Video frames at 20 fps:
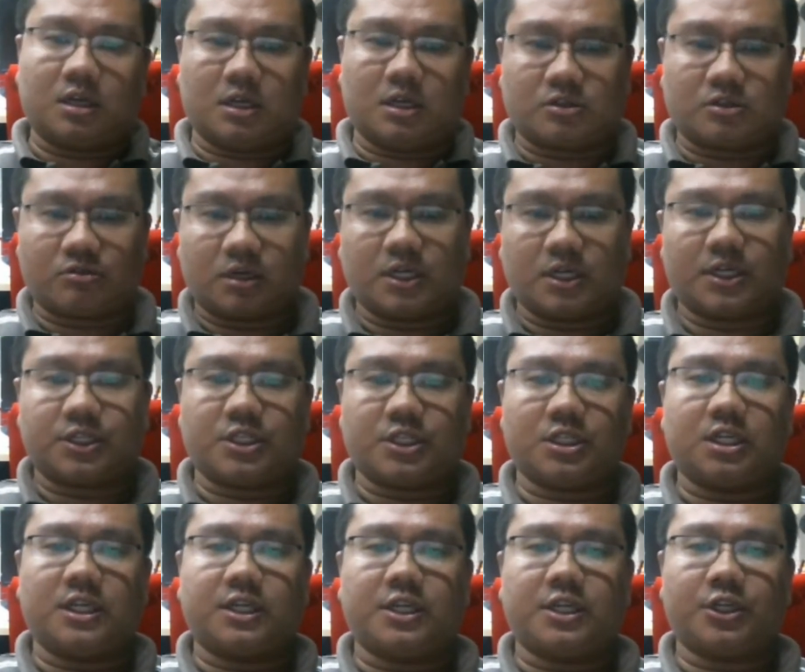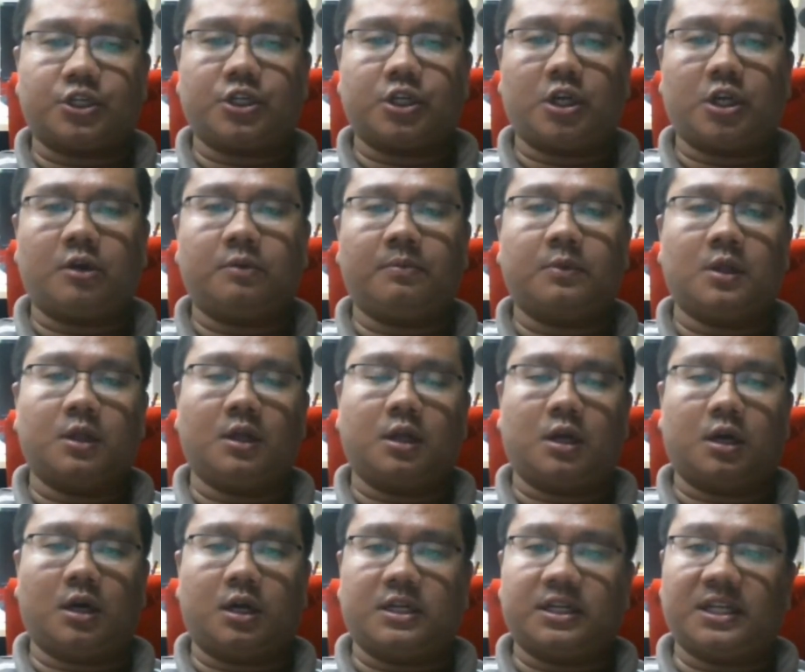strategy leadership,
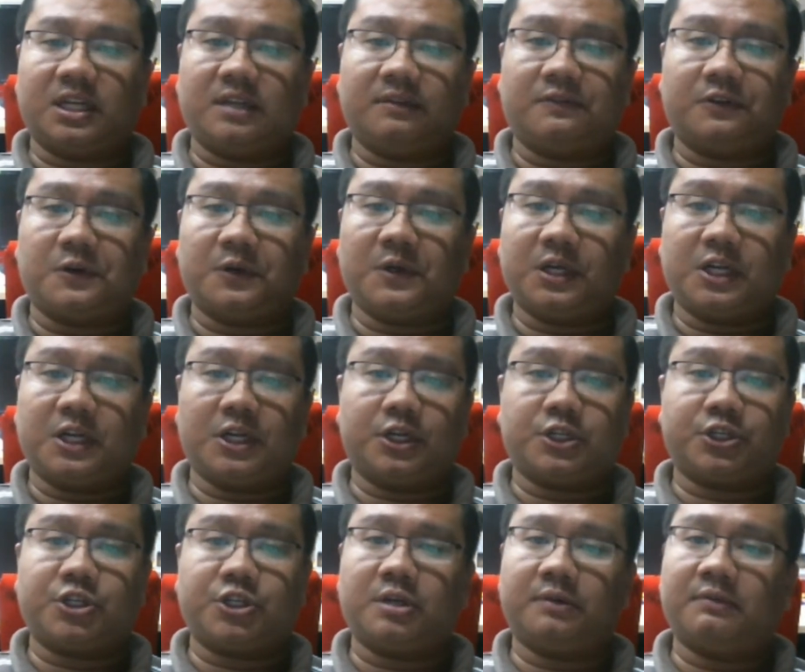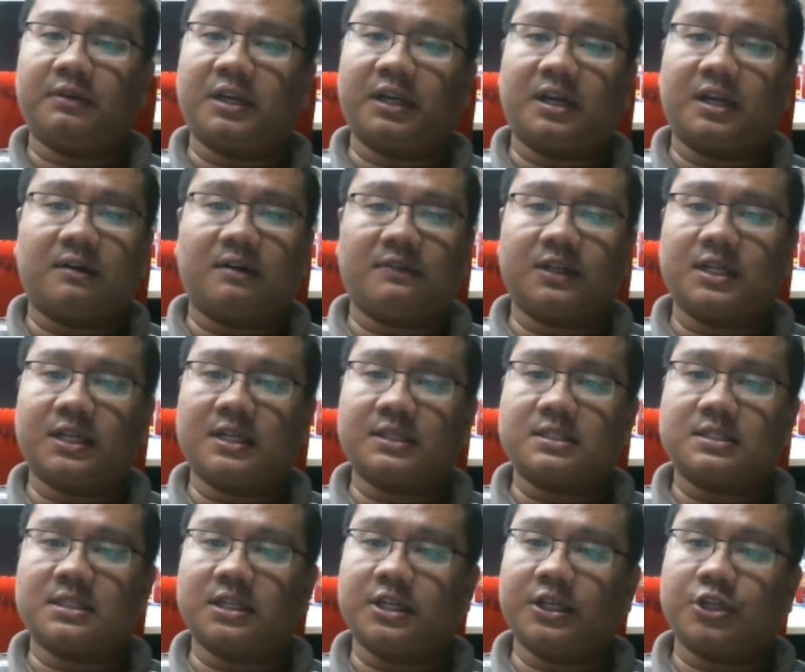delivery leadership, and
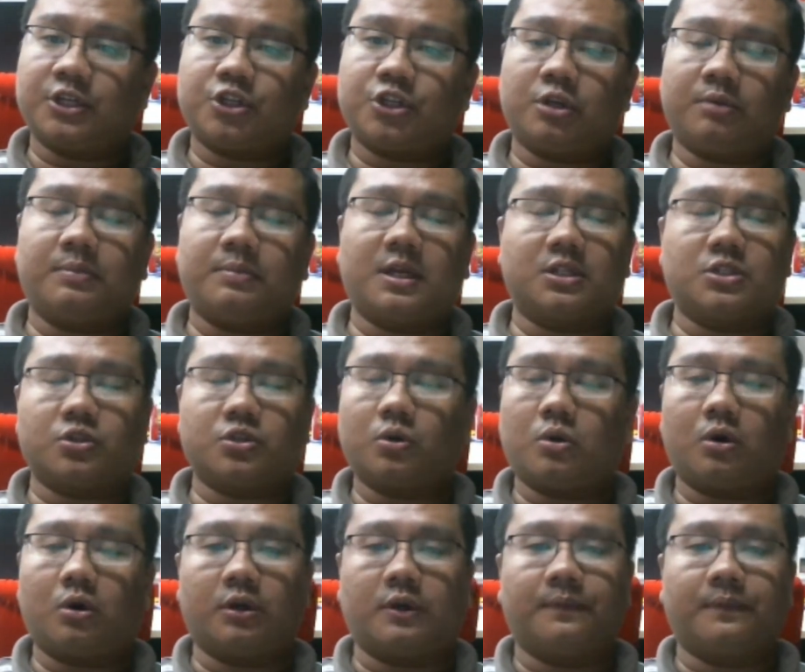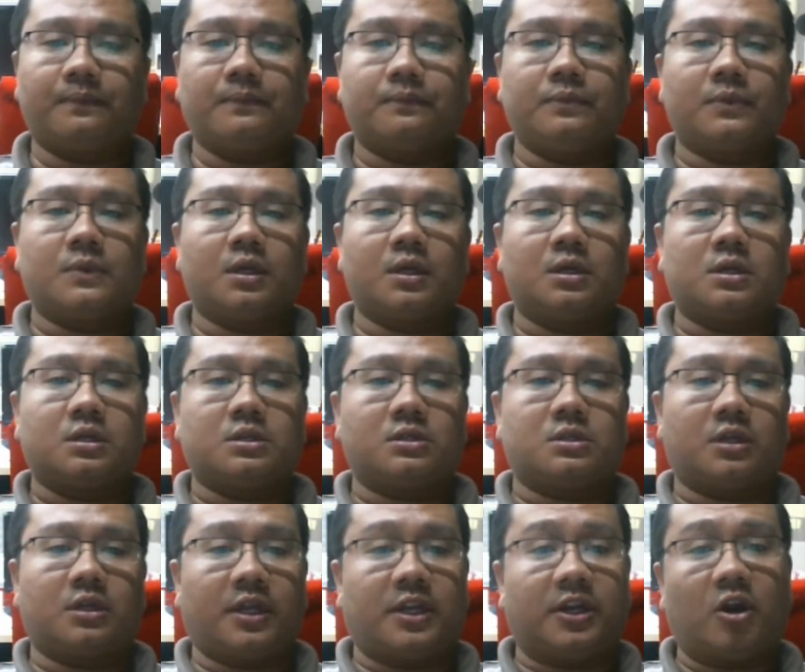governance leadership, and so on,
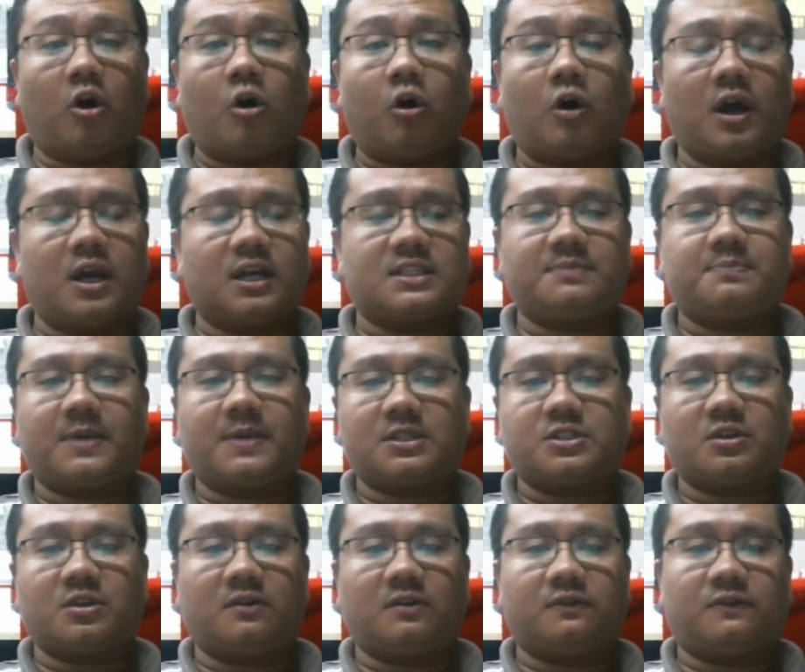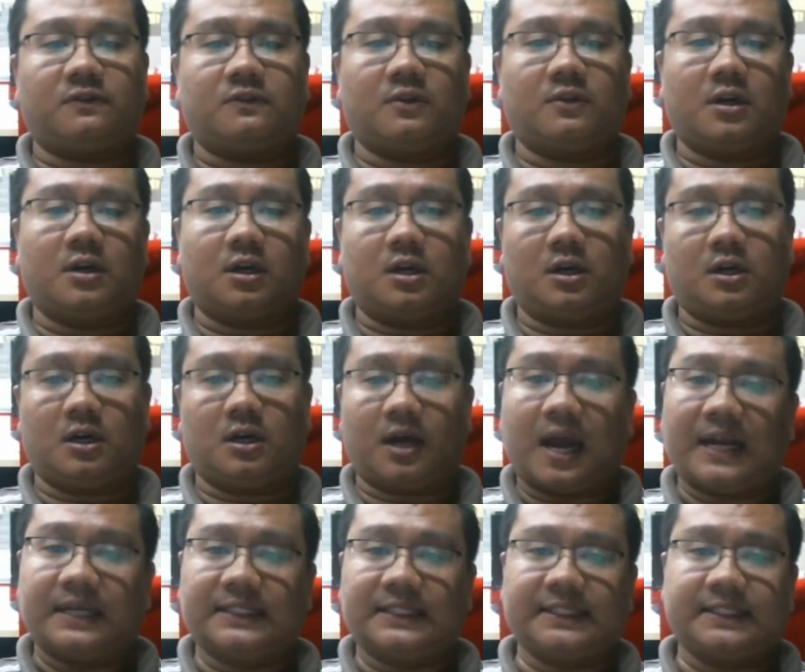in all aspects of
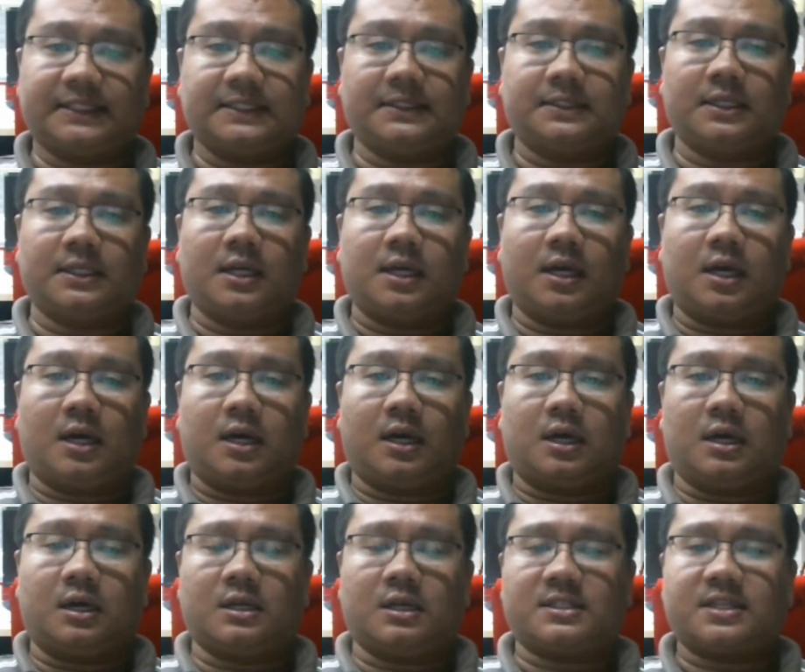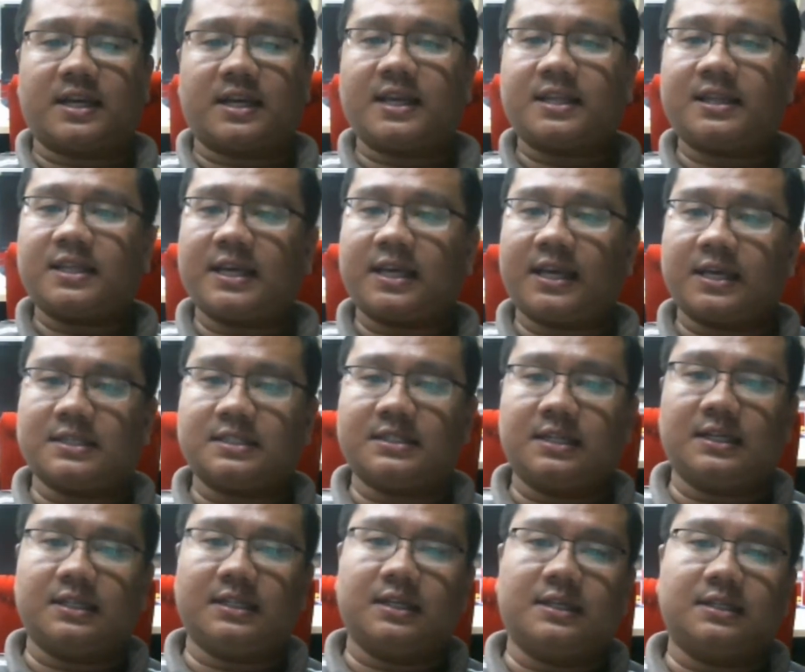IT. Second thing is
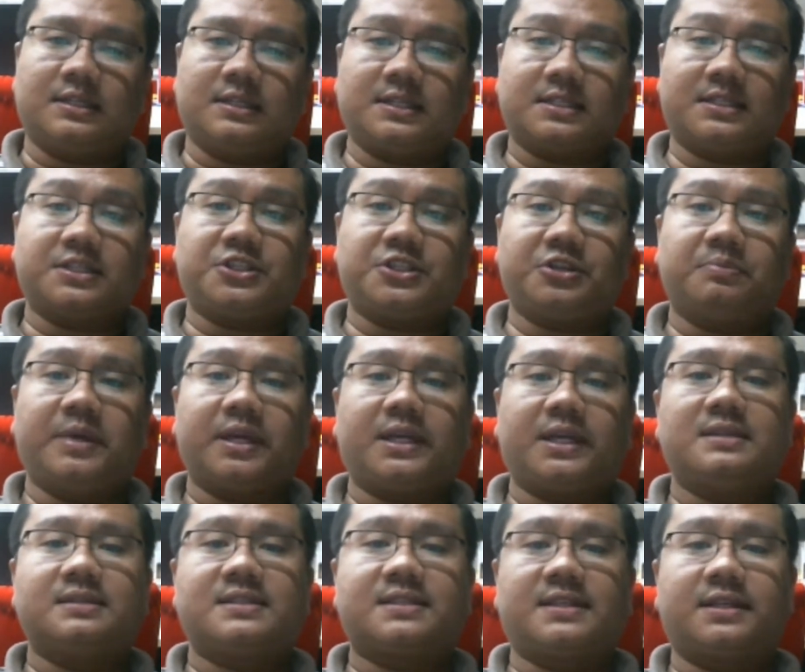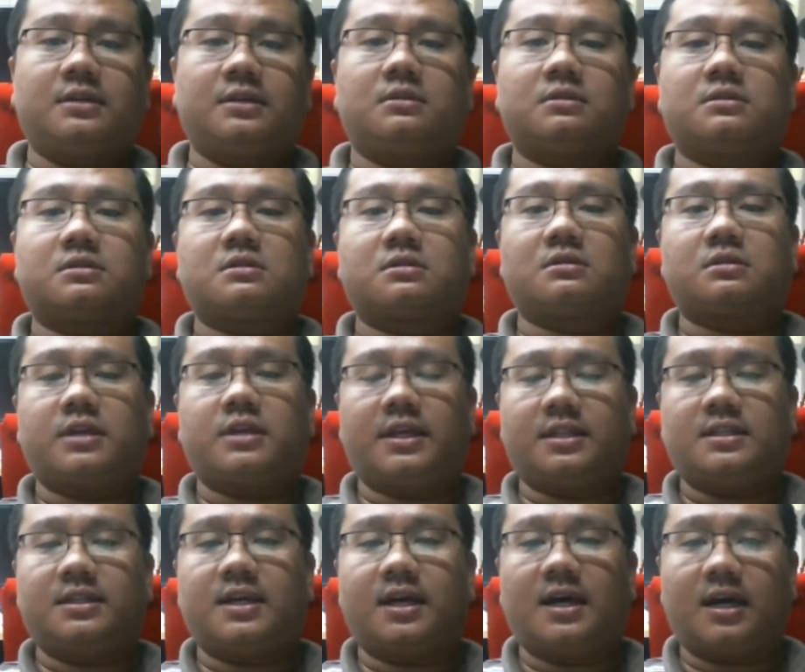that the decision-making skills
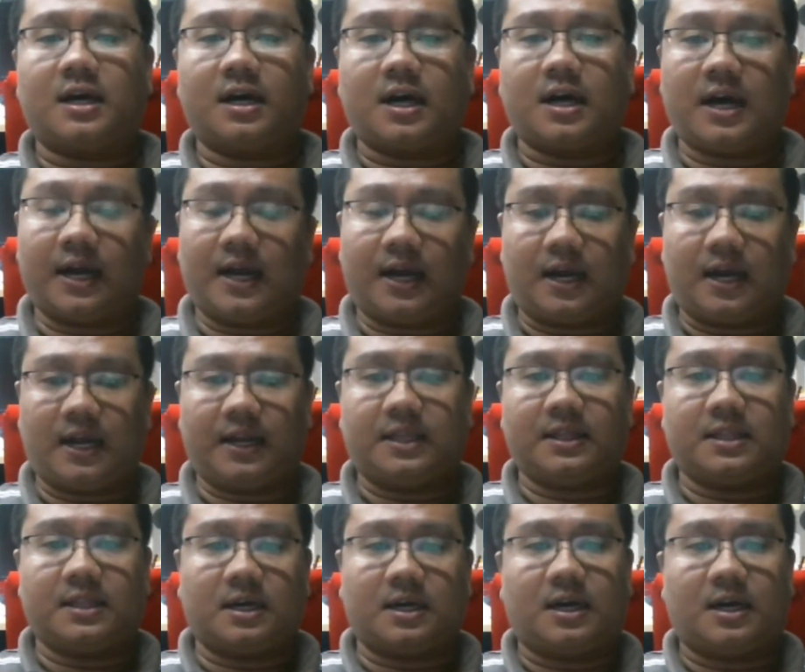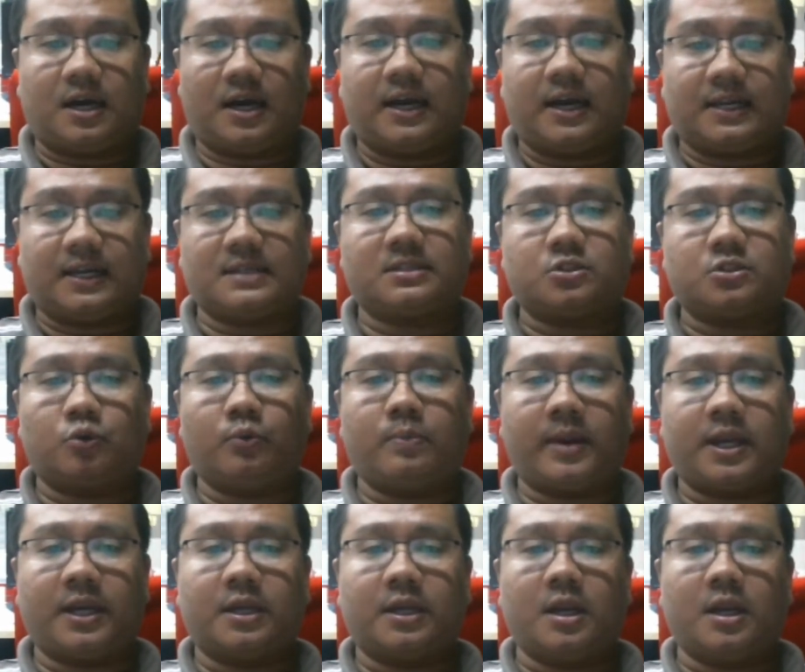in the IS domain.